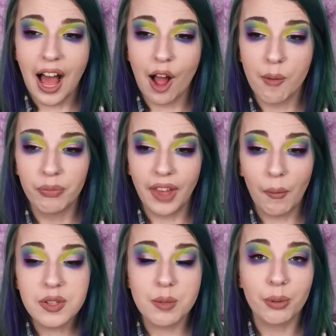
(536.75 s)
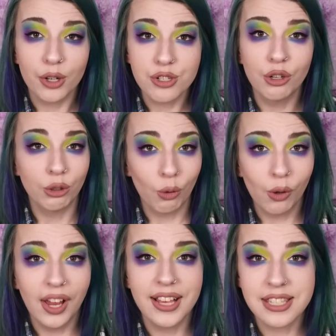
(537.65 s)
That was a personal
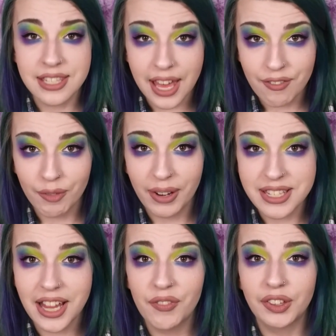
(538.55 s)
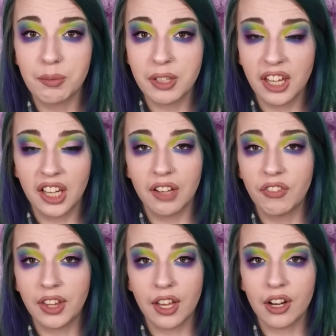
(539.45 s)
goal I set for myself at the beginning
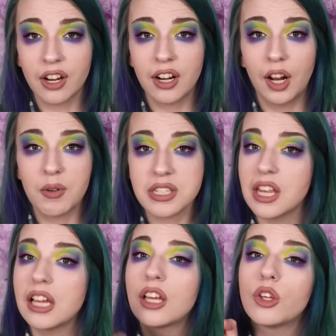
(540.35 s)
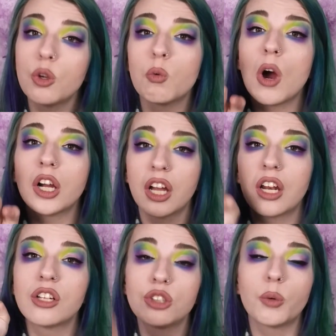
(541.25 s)
of the year, and I was like, you are
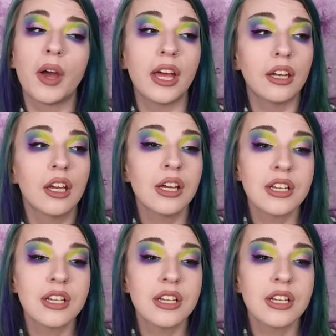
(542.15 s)
gonna do it.